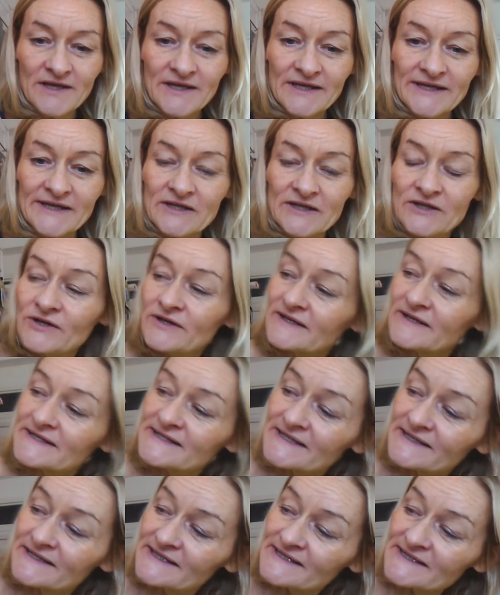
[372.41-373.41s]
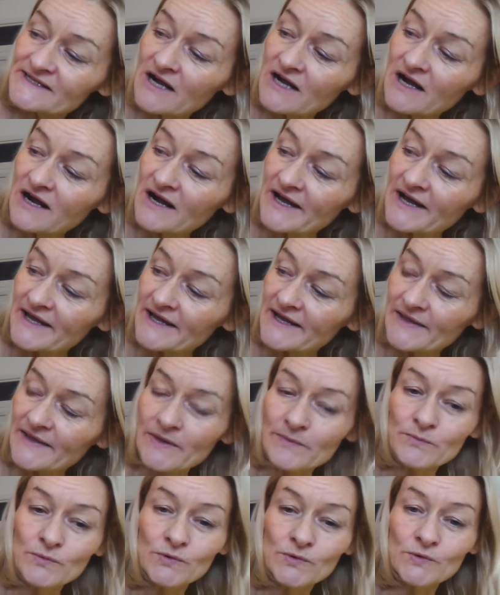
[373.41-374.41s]
He looks in the sky and
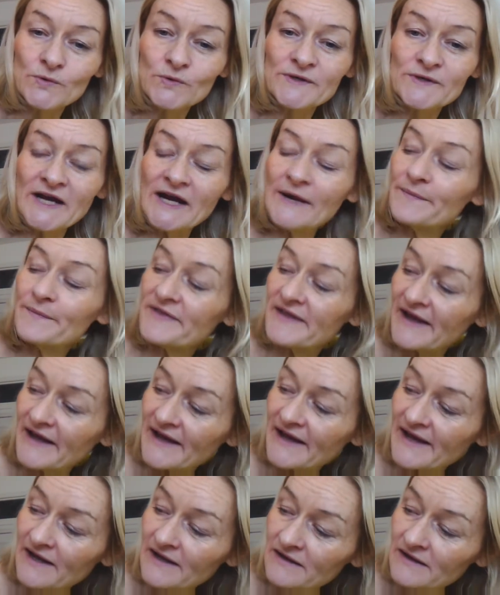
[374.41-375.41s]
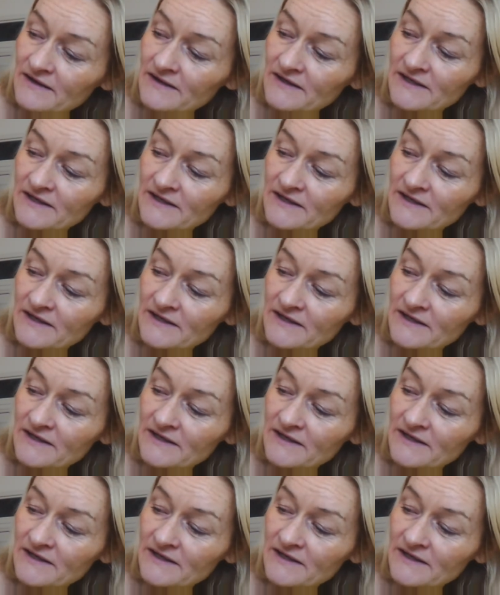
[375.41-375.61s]
the moon up there.